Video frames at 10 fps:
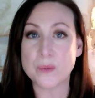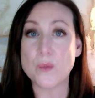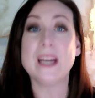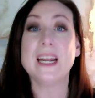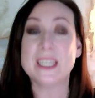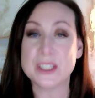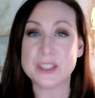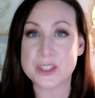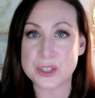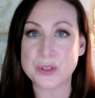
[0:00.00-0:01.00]
what I
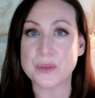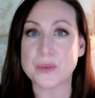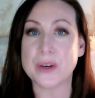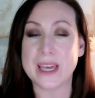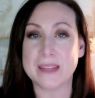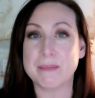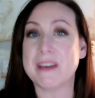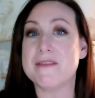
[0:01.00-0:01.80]
could do and my